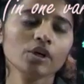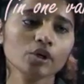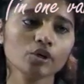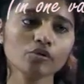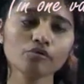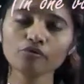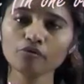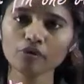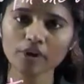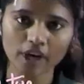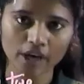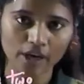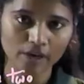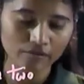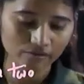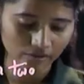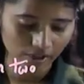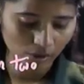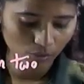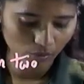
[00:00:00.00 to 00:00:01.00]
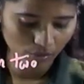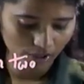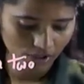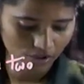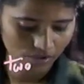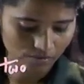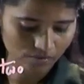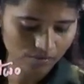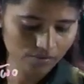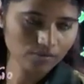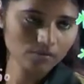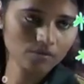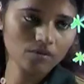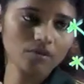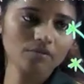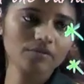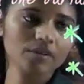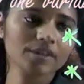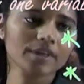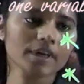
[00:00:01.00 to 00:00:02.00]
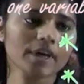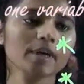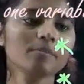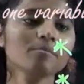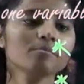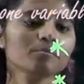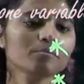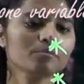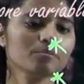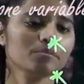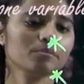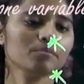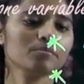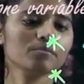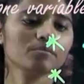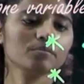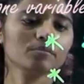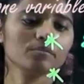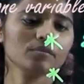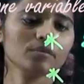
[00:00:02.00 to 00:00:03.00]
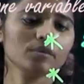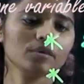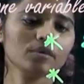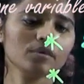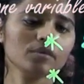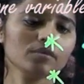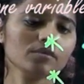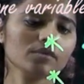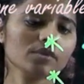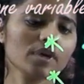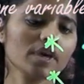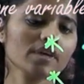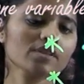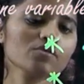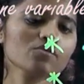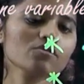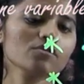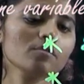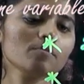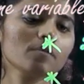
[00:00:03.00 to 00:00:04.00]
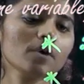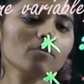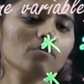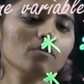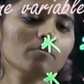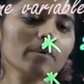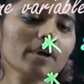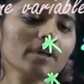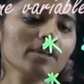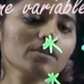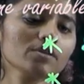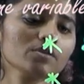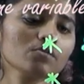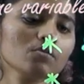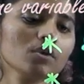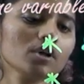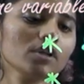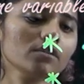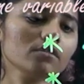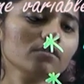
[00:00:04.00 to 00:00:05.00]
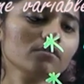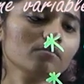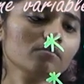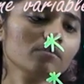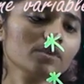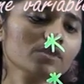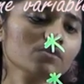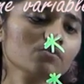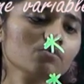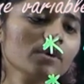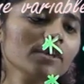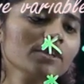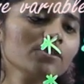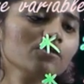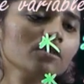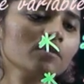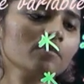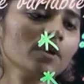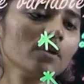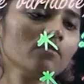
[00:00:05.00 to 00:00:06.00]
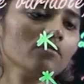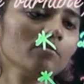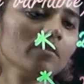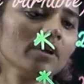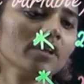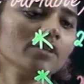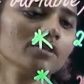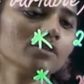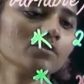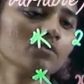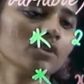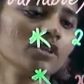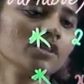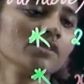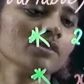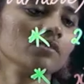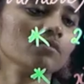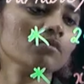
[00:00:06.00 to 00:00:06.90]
if we have equations of the type x to the power minus 1 plus y to the power minus 1 is